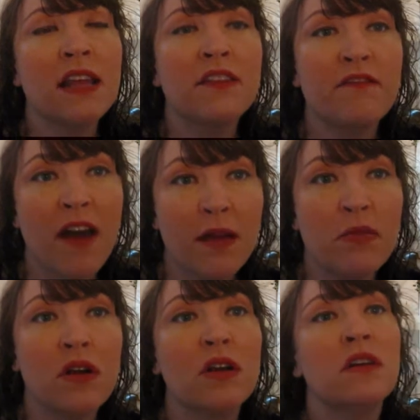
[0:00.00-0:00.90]

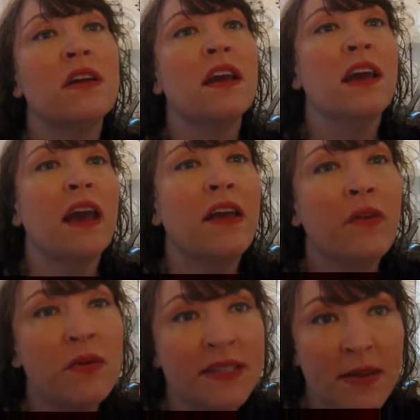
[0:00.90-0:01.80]
fiber and
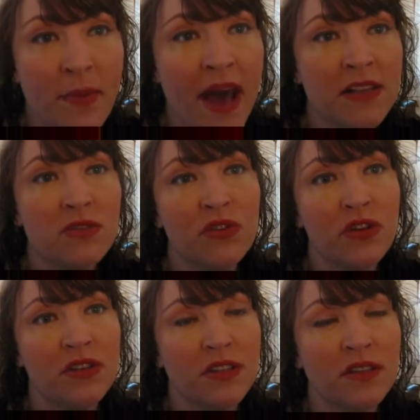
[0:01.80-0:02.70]
the ones that pass through
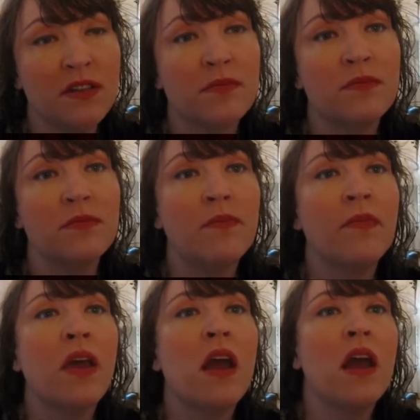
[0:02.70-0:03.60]
your system.
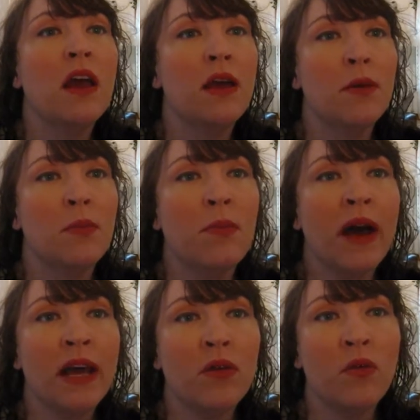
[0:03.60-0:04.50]

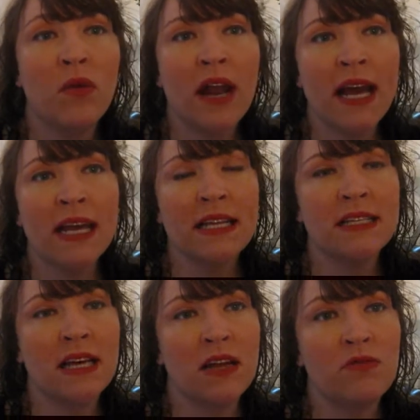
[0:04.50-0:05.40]
But what I had
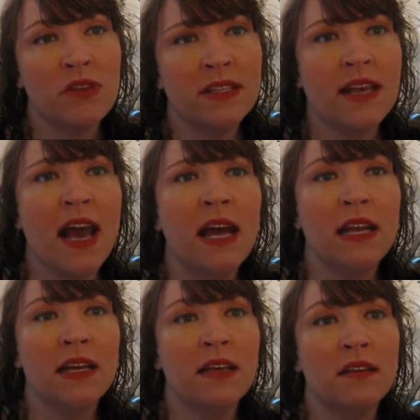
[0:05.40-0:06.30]
done was add
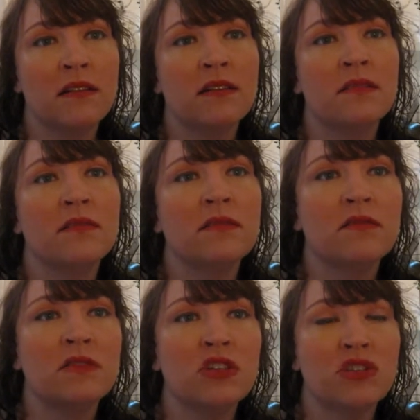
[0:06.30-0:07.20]
in,
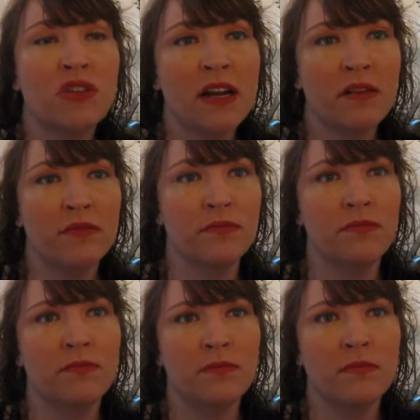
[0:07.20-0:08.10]
to try to
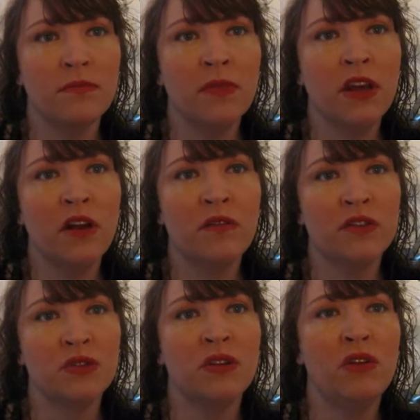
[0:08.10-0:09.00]
get over
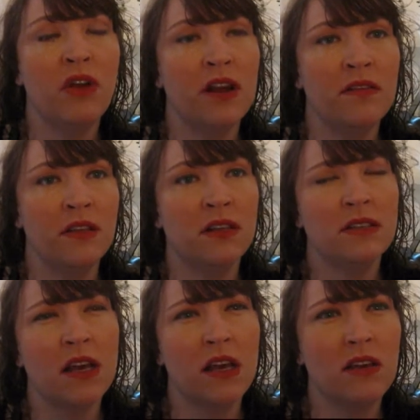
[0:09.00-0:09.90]
sweet
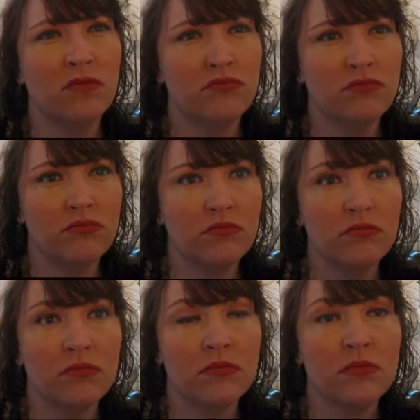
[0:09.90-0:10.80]
cravings, like
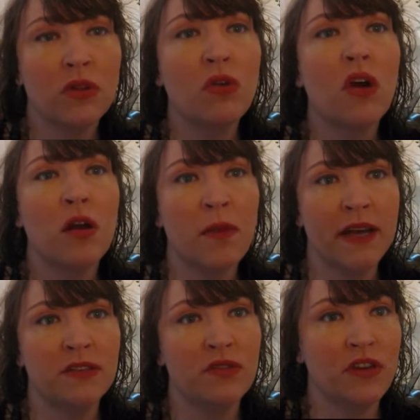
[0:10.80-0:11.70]
low carb
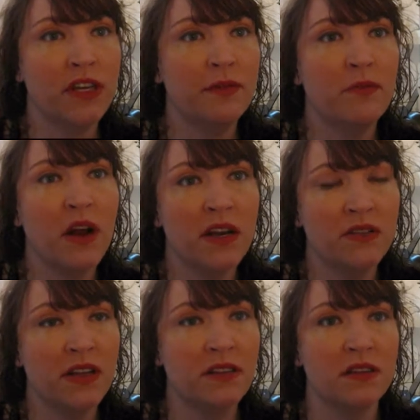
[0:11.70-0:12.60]
ice cream.
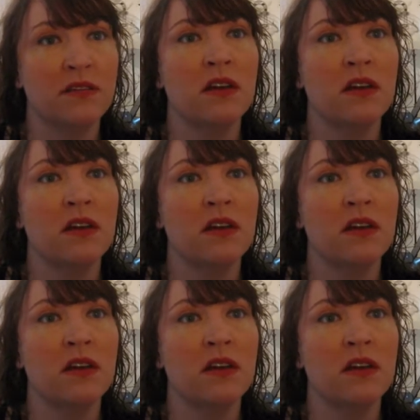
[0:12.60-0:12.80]
Breyers has a